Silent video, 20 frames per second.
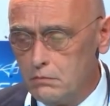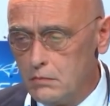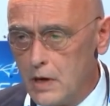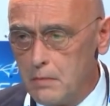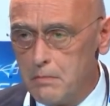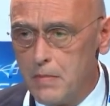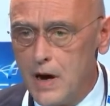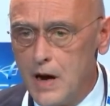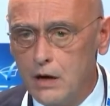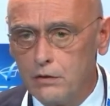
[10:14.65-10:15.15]

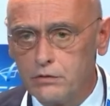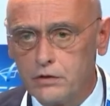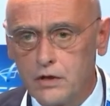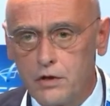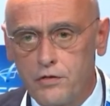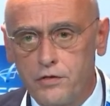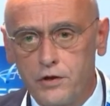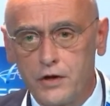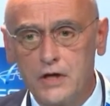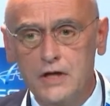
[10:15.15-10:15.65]
about
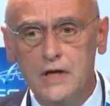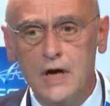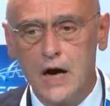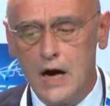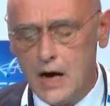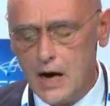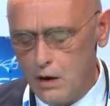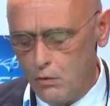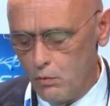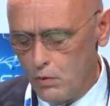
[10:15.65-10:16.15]
3
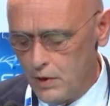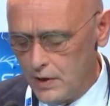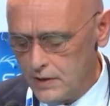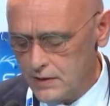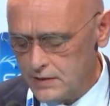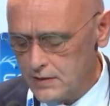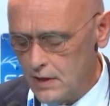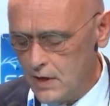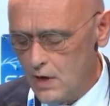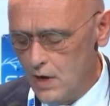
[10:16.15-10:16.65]

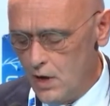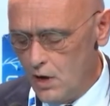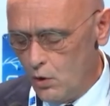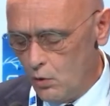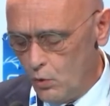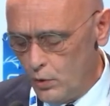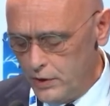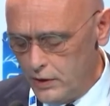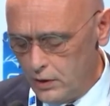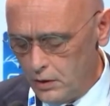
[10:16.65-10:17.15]
hours,
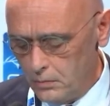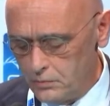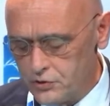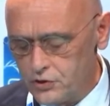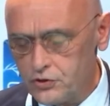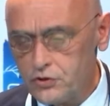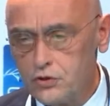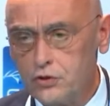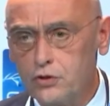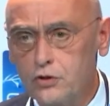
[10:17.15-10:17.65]
we
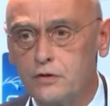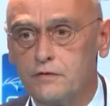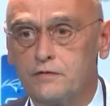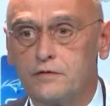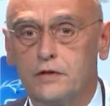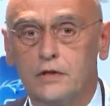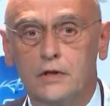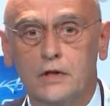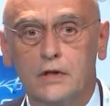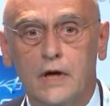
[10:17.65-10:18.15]

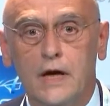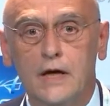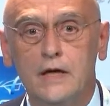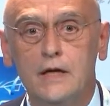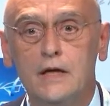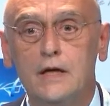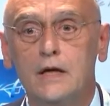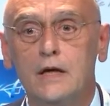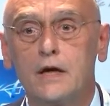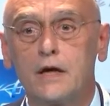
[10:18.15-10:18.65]
observed an
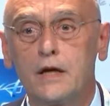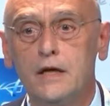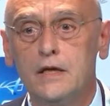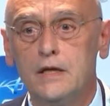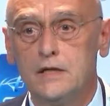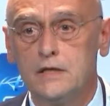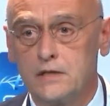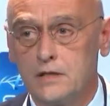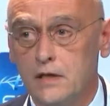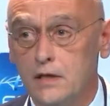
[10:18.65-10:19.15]

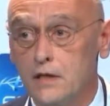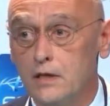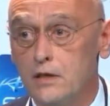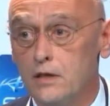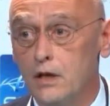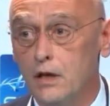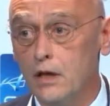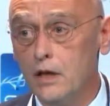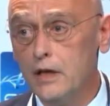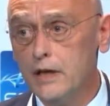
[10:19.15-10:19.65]
increase in
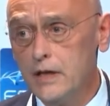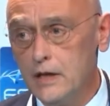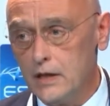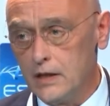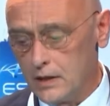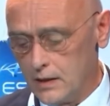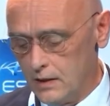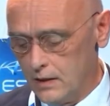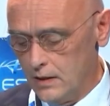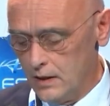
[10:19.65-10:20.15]
the
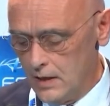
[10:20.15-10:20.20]
leak,